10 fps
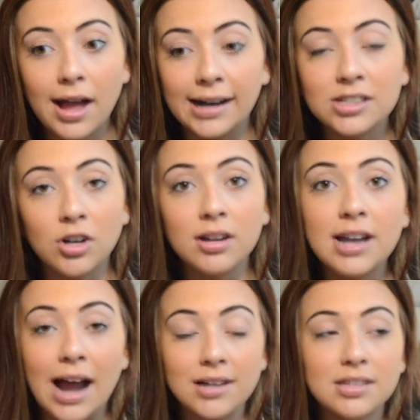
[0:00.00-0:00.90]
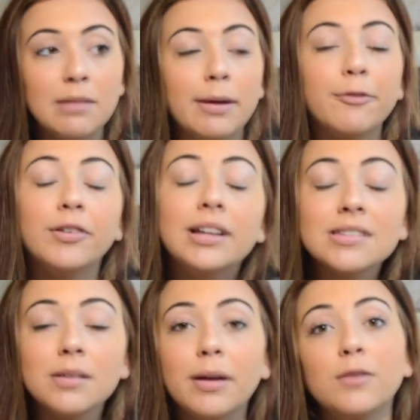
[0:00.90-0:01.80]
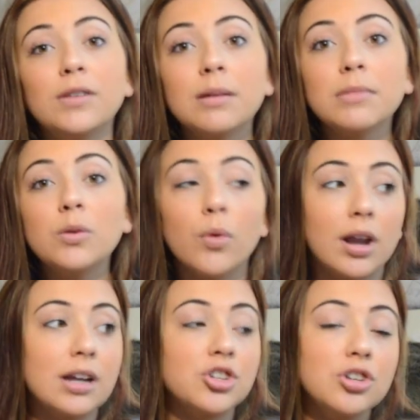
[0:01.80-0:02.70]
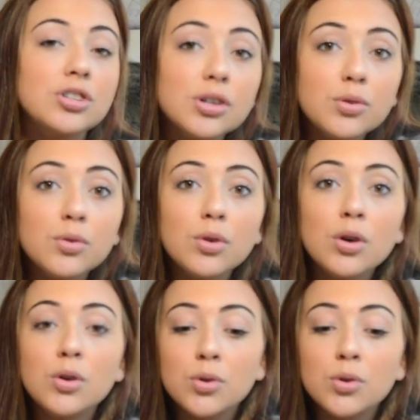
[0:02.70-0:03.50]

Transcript: I started asking my friends and my family what I should do.